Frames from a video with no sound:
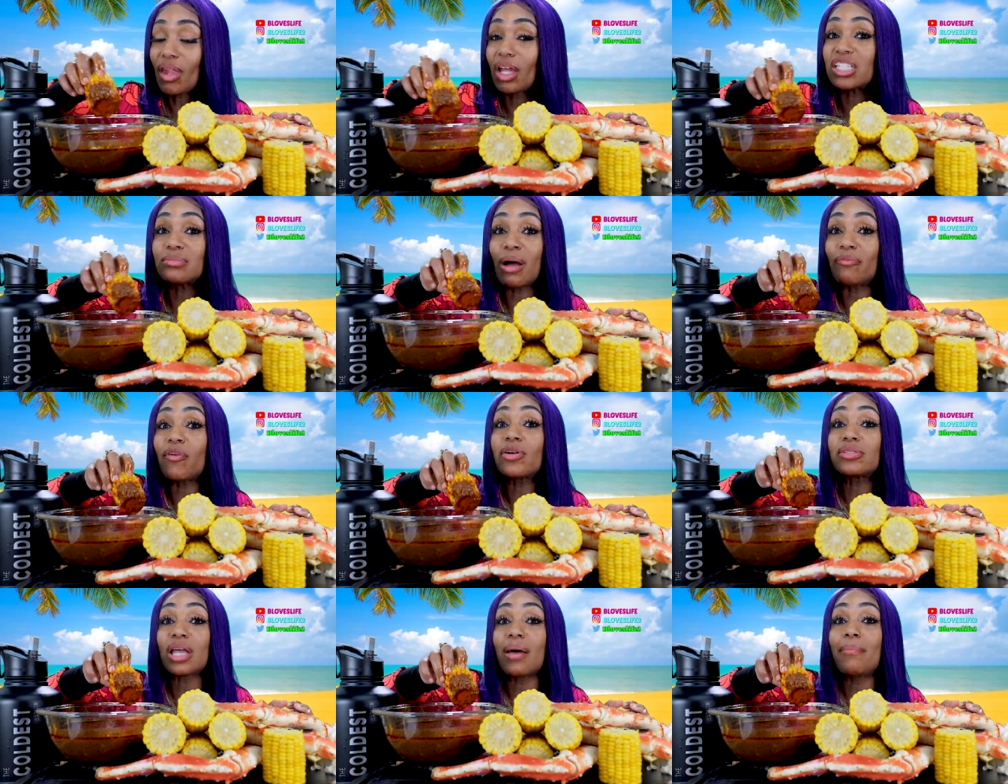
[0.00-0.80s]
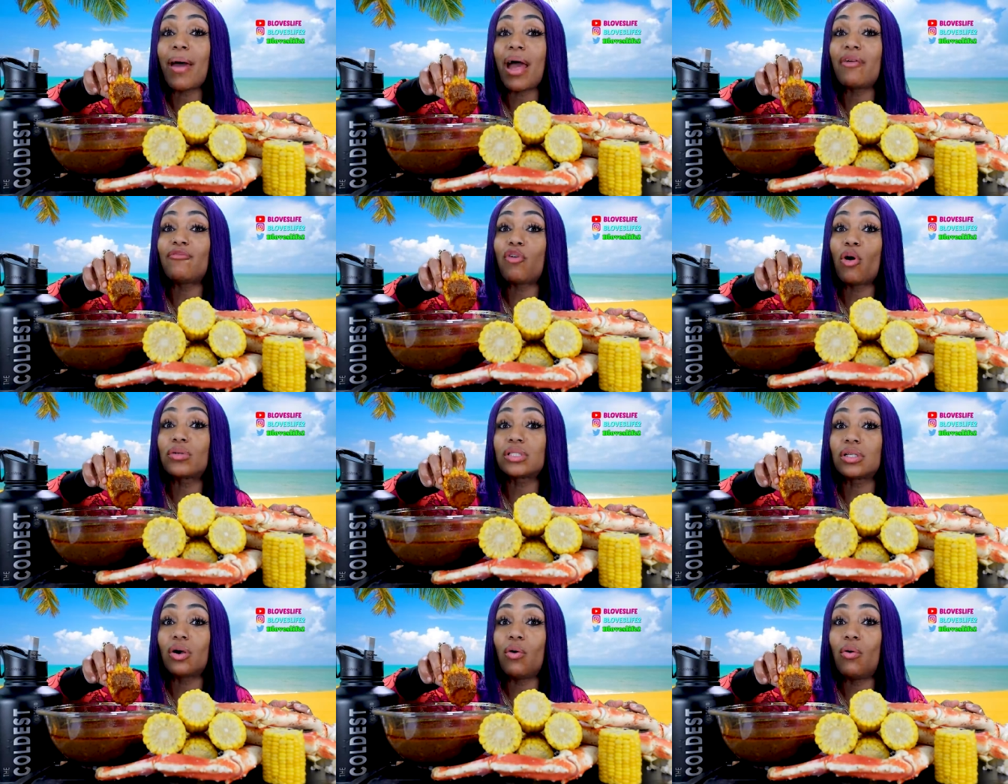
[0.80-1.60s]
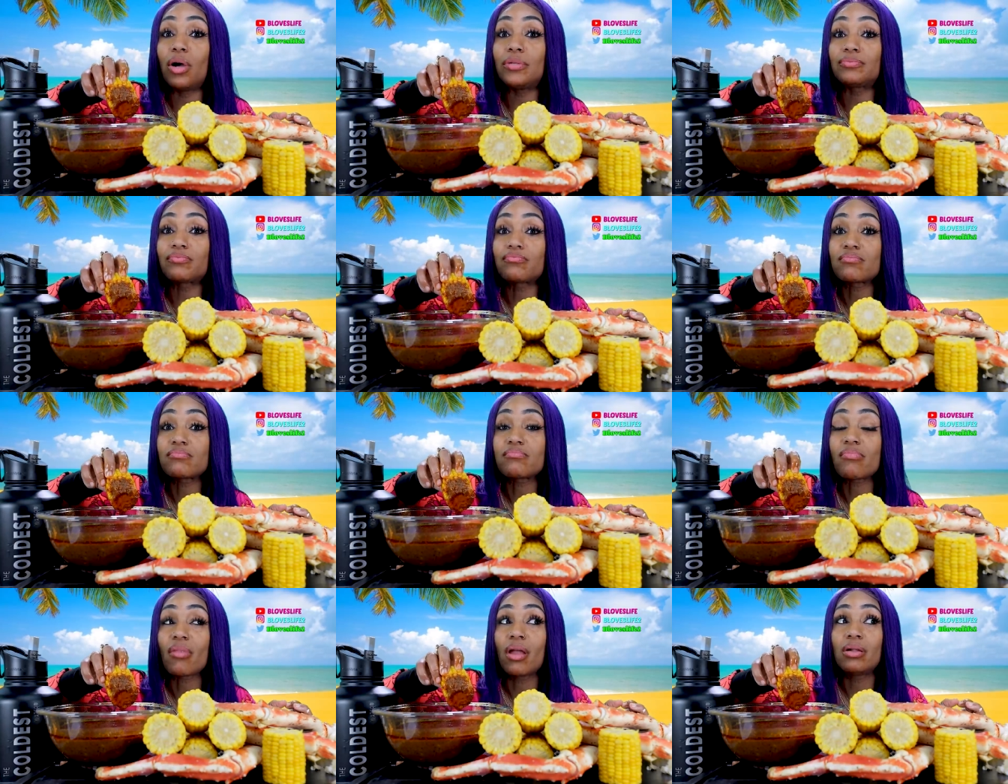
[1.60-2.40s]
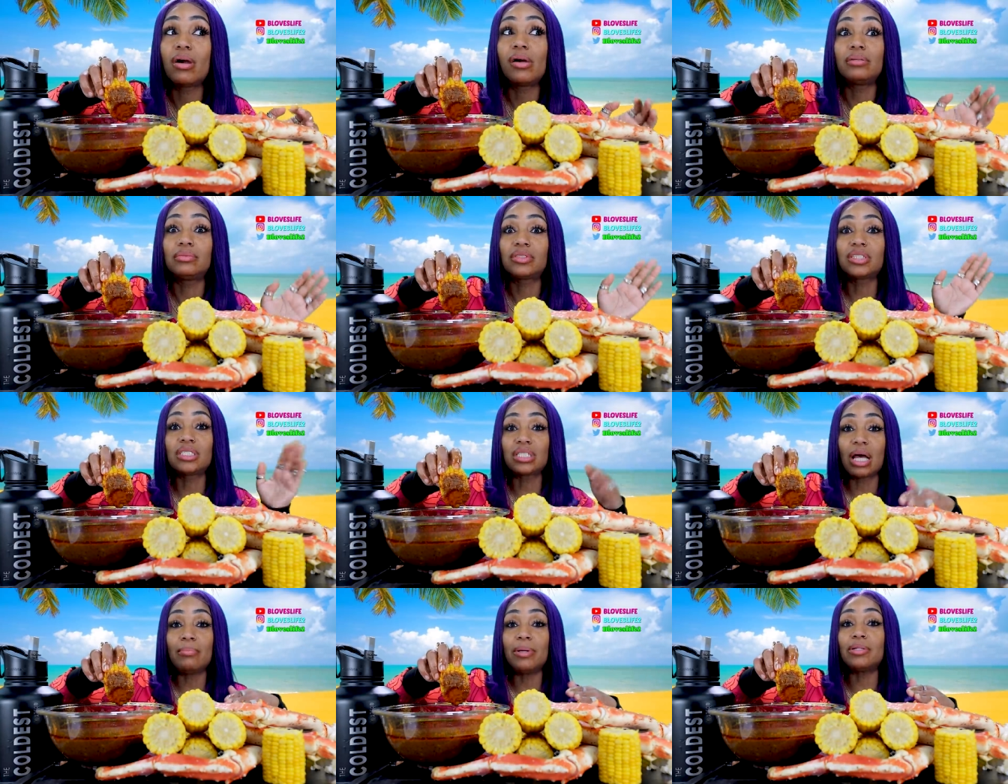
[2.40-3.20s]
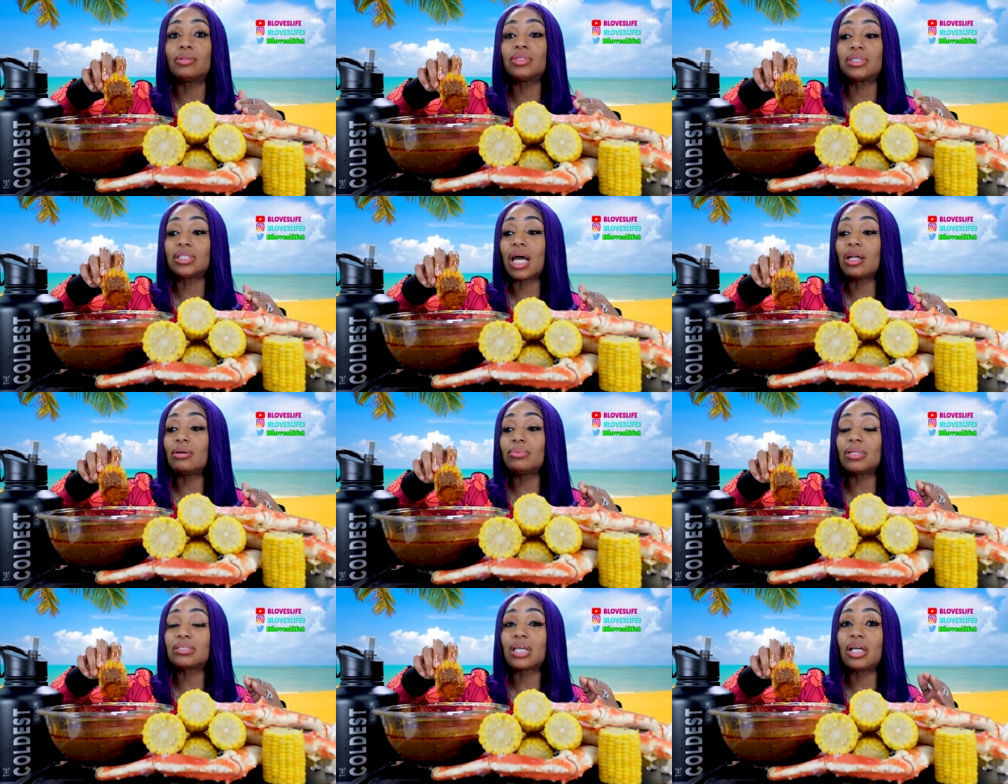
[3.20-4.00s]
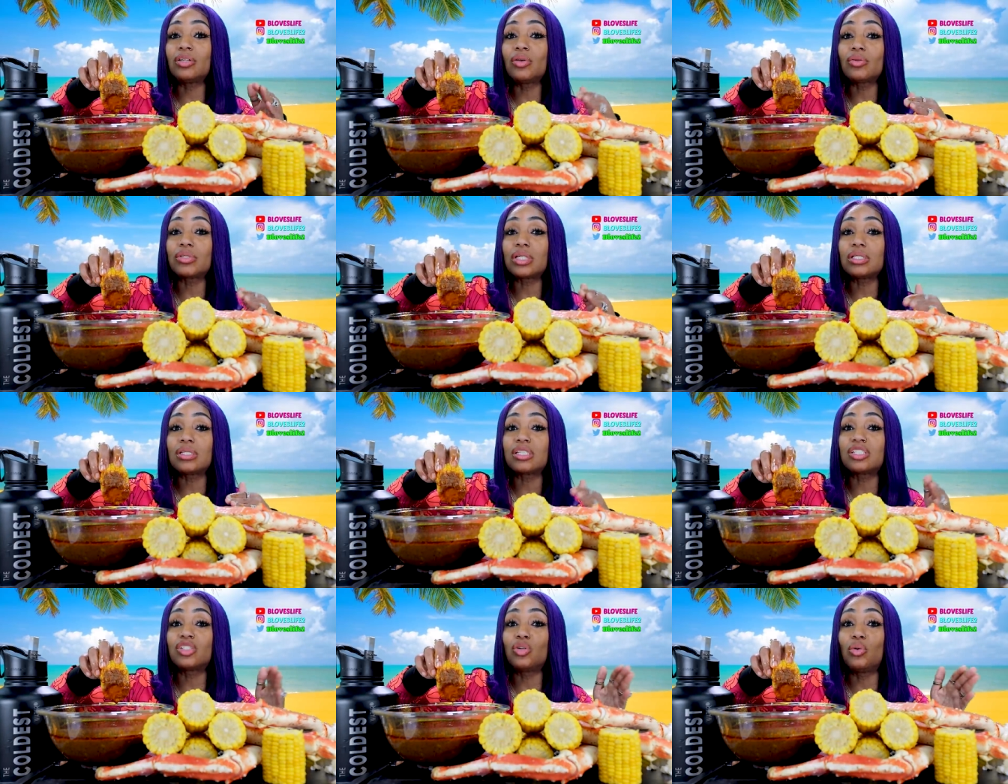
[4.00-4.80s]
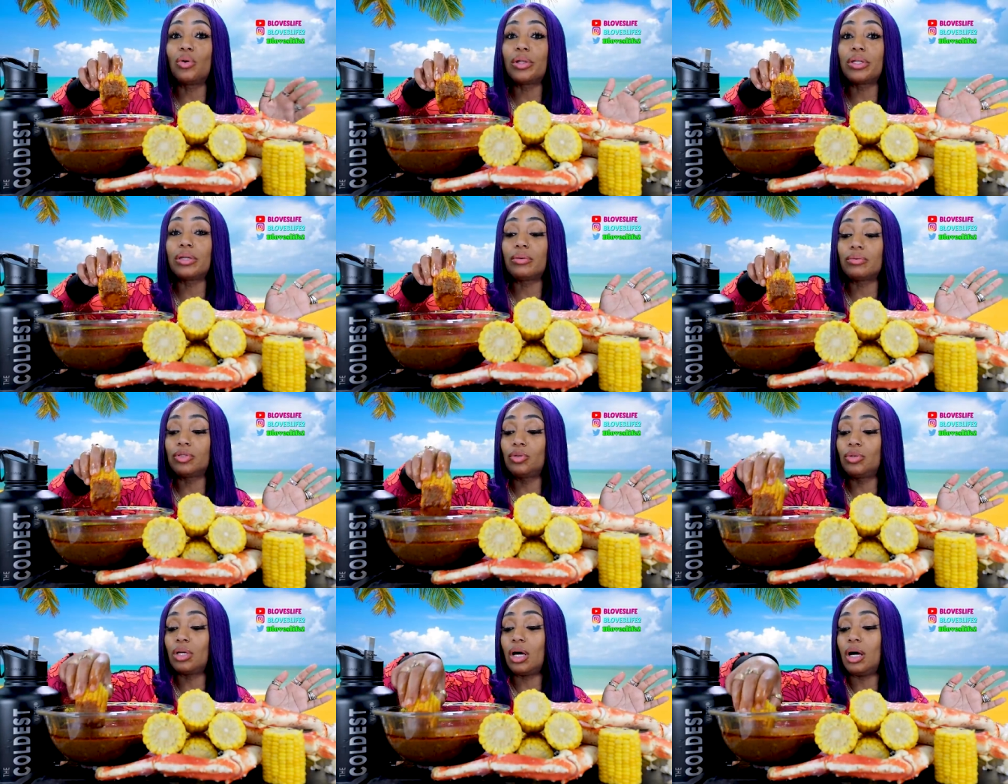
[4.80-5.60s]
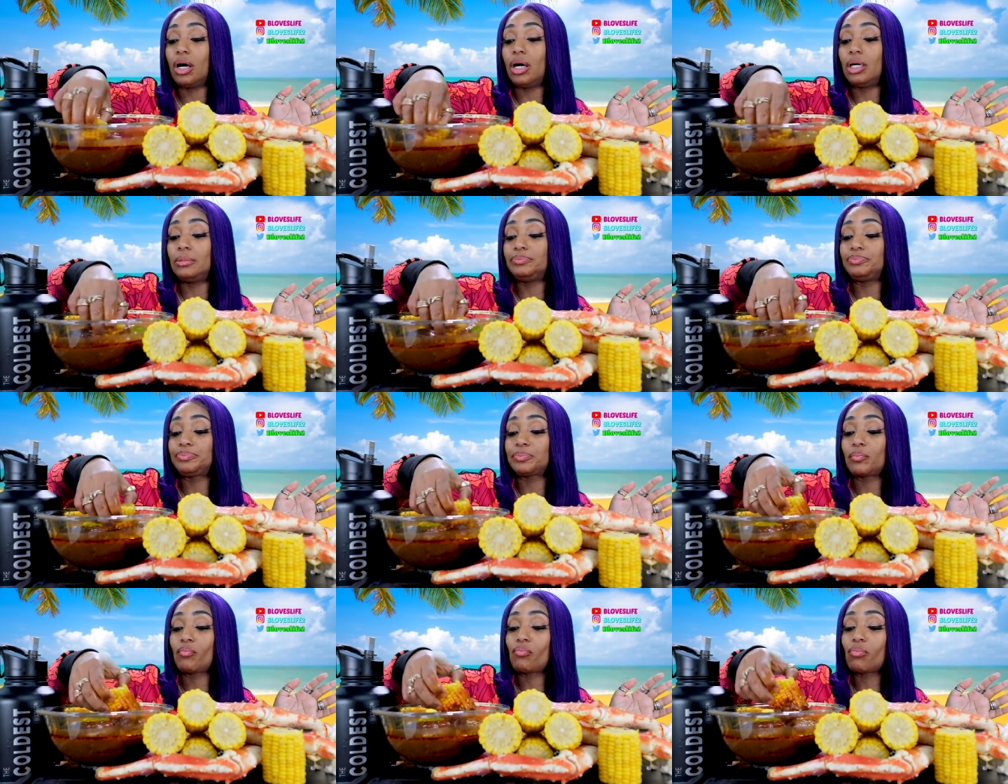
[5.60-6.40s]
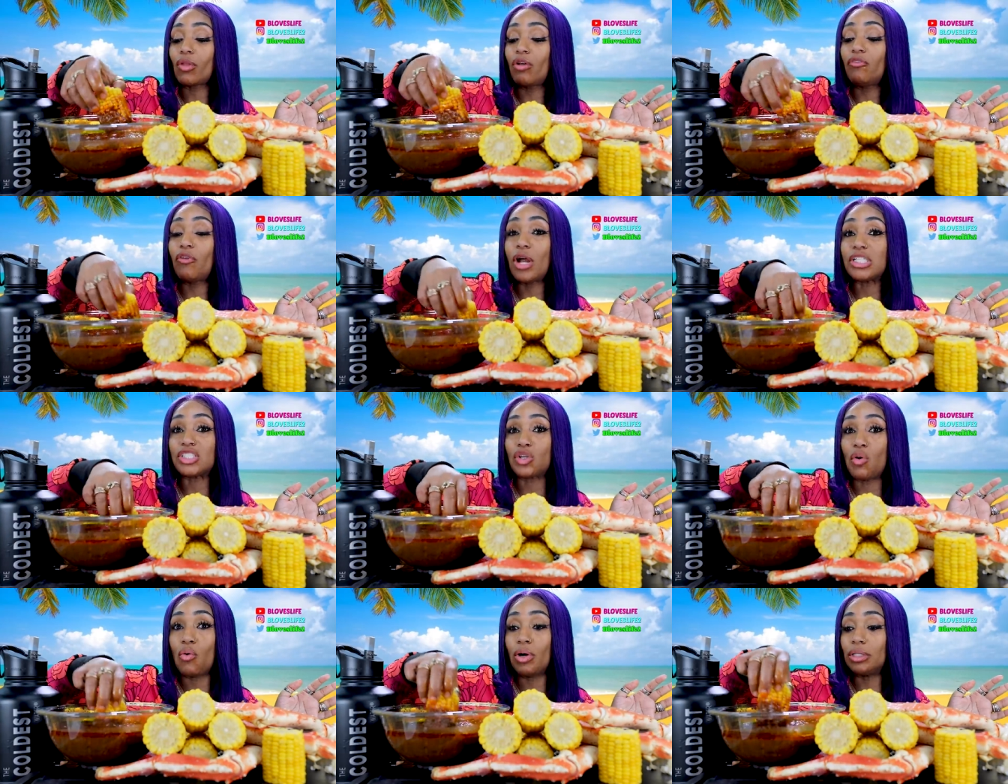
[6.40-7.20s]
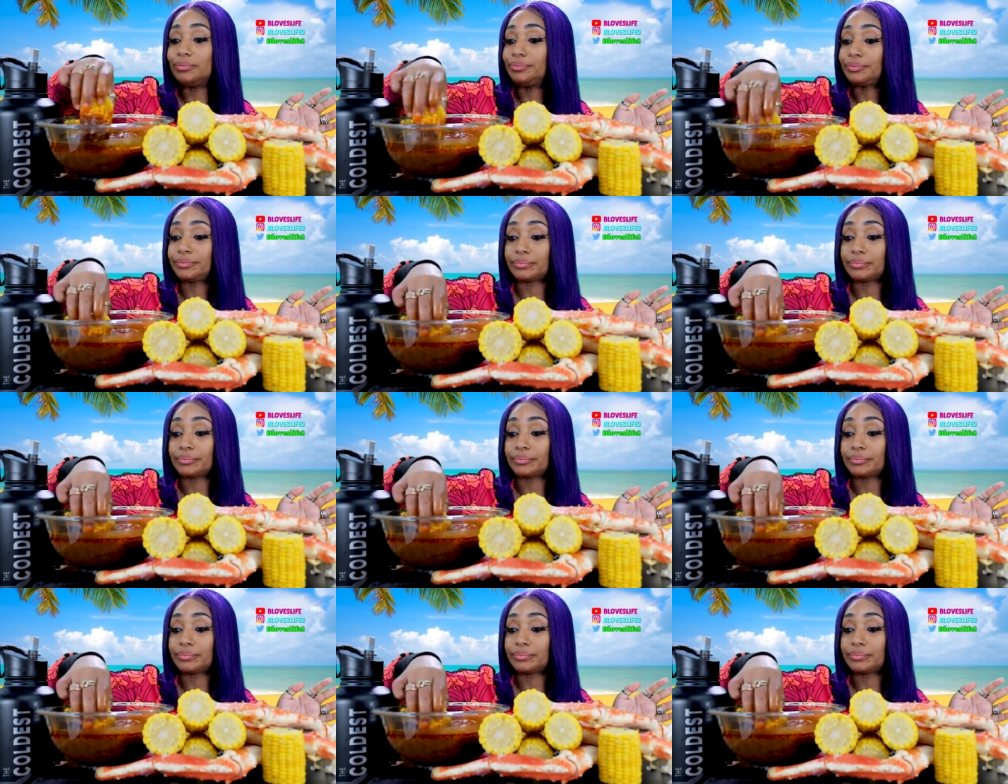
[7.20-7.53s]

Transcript: It's my first time buying frozen corn since I've been on the channel because I usually just do it, do the um, fresh corn.